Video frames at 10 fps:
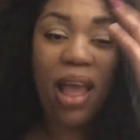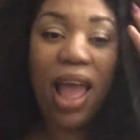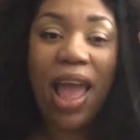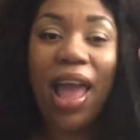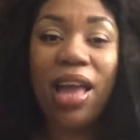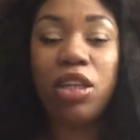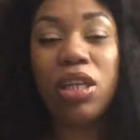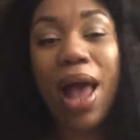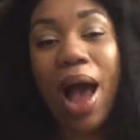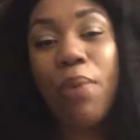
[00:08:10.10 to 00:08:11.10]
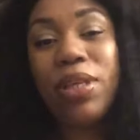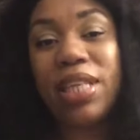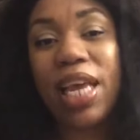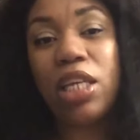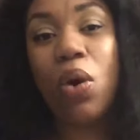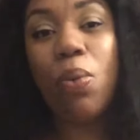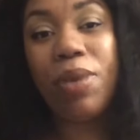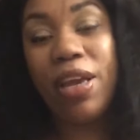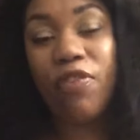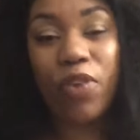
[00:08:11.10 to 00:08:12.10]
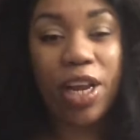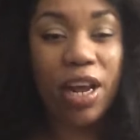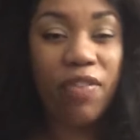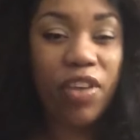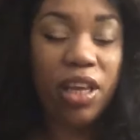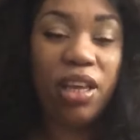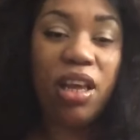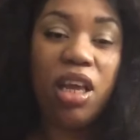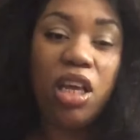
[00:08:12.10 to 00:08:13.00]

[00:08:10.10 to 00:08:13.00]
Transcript: And I would say don't be afraid of it.